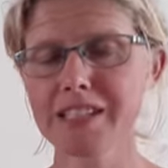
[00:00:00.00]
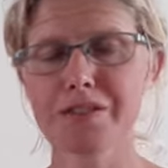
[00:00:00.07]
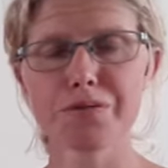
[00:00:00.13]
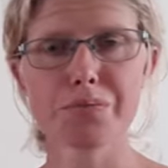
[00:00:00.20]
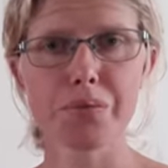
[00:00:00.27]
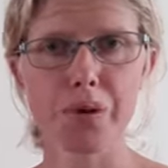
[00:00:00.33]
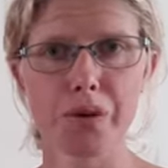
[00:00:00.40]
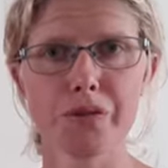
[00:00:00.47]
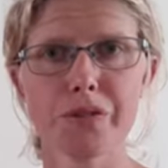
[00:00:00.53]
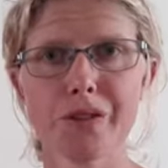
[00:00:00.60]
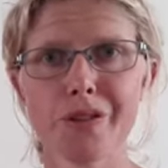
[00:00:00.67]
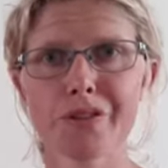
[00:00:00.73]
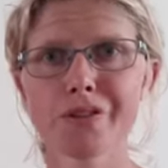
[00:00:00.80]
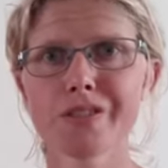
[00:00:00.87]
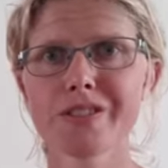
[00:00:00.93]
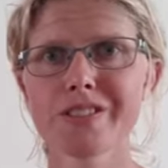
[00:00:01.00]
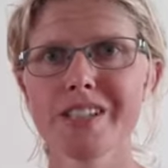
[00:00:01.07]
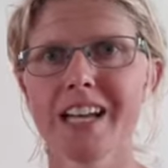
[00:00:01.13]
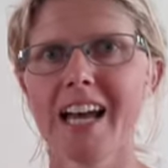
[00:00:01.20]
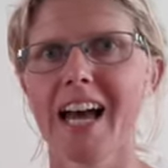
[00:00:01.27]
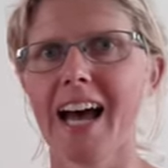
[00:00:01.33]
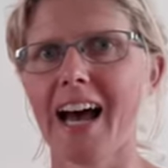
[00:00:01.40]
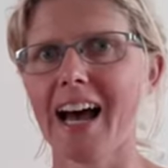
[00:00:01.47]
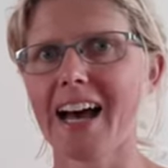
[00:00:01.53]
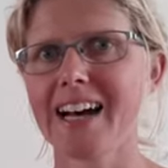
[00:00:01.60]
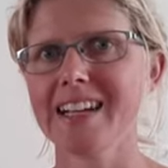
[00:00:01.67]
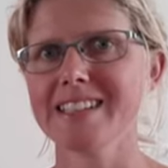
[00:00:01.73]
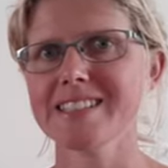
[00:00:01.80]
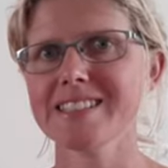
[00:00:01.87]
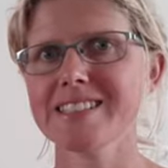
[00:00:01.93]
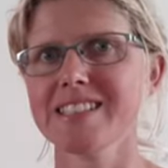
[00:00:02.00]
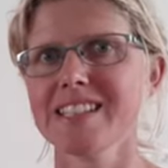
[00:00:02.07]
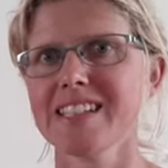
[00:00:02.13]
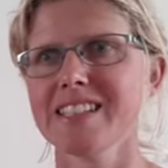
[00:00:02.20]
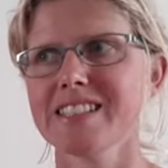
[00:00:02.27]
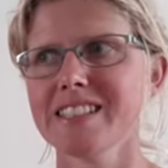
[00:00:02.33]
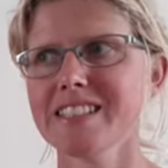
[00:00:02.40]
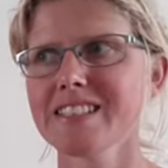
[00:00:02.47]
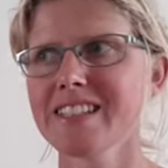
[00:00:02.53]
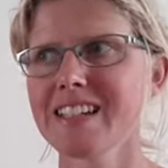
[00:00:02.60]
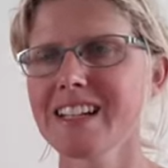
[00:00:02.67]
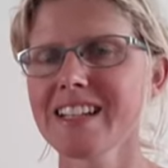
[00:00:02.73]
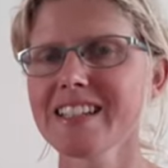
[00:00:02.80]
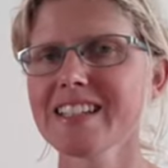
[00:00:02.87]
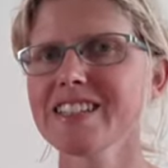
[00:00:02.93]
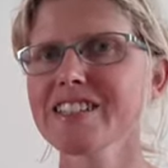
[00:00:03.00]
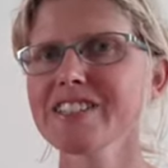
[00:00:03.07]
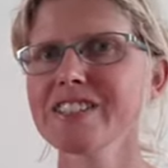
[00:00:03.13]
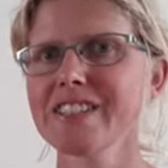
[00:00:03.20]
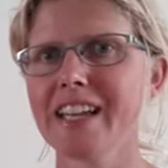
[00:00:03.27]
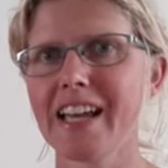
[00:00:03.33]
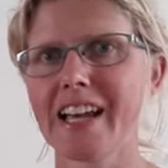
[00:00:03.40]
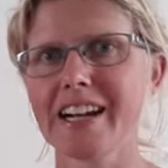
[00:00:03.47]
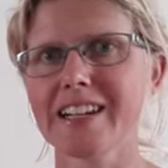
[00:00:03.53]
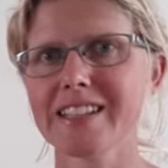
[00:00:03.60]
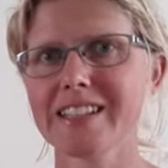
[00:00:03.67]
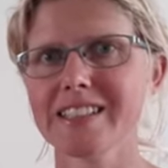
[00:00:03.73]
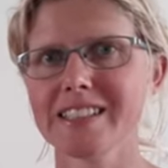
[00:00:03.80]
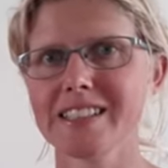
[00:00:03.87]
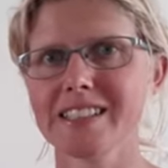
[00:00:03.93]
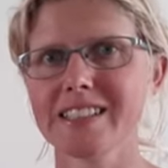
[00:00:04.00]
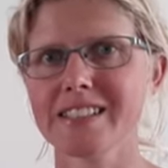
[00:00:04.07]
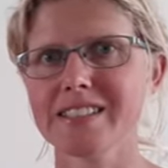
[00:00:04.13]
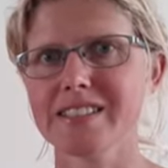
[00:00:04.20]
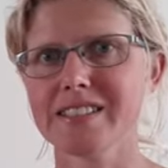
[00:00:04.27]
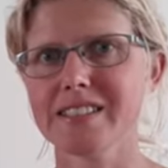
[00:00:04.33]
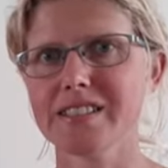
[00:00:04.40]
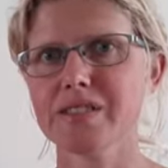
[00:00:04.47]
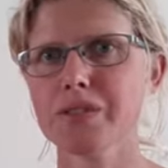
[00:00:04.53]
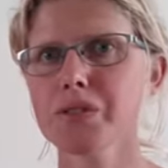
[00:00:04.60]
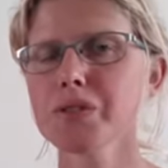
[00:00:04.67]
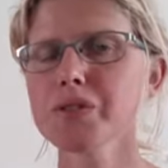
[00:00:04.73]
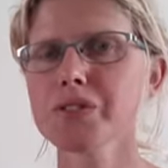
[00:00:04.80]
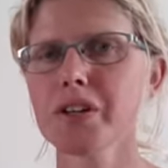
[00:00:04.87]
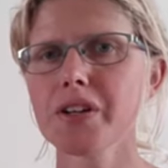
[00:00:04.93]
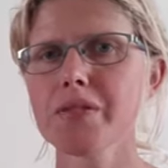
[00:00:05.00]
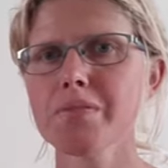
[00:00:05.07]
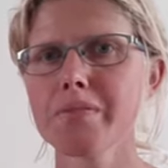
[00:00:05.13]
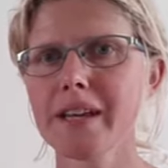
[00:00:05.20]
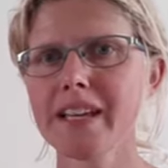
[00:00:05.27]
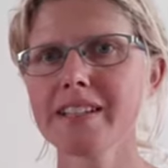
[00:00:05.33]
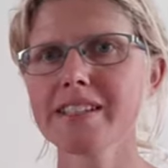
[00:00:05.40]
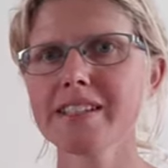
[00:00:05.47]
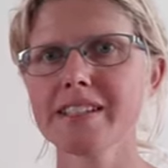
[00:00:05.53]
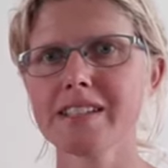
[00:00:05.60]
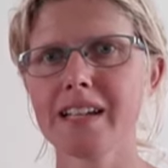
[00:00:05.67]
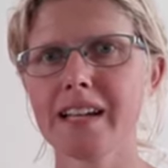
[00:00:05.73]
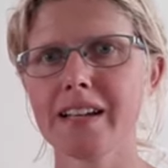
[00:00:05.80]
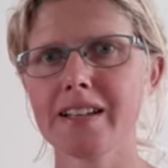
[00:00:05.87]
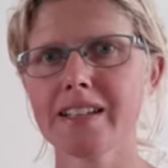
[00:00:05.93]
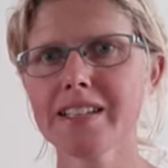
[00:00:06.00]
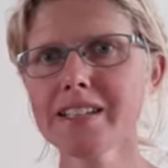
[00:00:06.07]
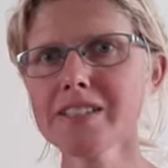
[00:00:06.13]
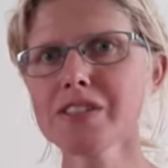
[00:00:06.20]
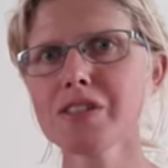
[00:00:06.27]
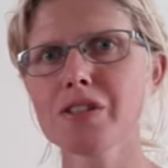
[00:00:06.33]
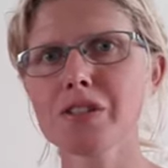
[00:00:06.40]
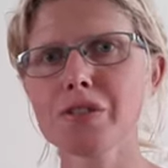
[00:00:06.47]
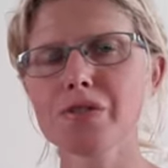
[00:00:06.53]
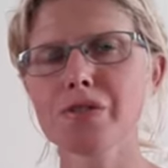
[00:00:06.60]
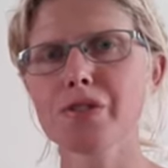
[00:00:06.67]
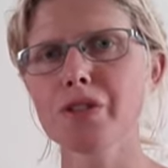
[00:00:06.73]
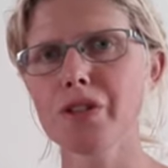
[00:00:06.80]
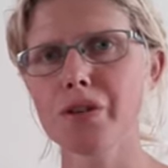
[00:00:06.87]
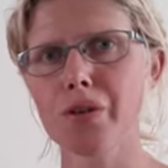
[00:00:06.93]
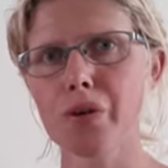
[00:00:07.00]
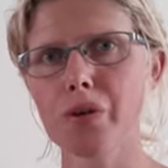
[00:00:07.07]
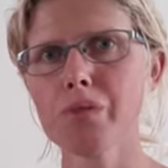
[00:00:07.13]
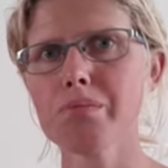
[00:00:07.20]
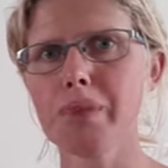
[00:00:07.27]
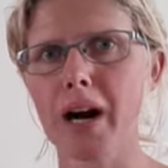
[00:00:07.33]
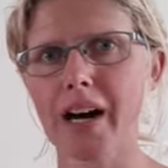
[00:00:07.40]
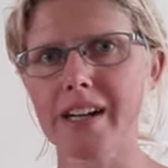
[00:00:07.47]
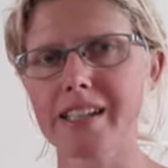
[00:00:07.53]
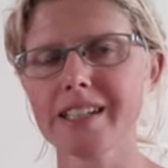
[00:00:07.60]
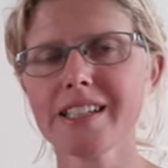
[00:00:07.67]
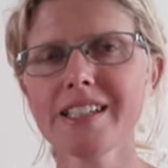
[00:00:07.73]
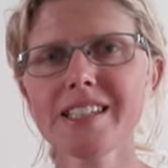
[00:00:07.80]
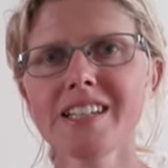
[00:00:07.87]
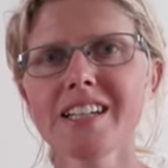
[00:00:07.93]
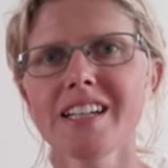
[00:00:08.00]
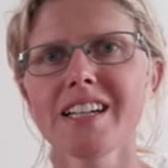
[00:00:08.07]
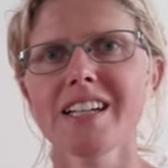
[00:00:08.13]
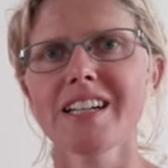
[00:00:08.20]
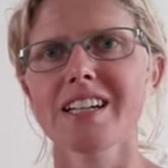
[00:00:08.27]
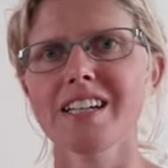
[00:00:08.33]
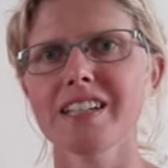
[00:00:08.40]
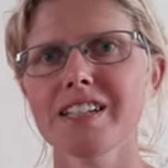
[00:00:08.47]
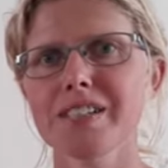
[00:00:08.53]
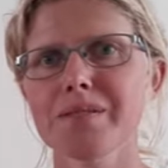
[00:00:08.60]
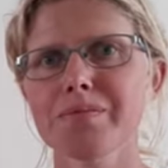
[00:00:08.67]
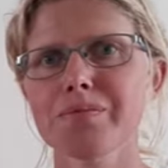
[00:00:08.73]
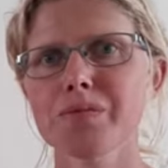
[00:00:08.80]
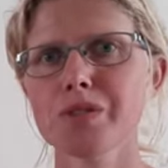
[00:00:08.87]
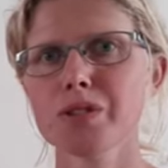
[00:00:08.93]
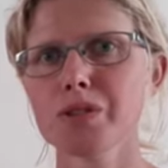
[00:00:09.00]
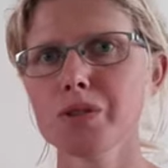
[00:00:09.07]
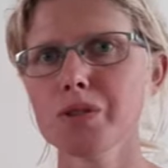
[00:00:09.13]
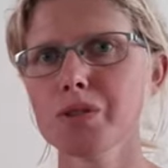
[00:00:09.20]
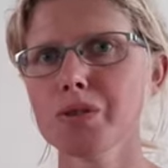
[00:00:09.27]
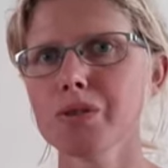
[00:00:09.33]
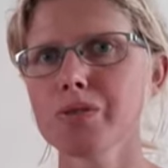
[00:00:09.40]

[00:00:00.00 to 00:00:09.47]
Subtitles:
protons, and this clears the air and also makes it easier for your own body to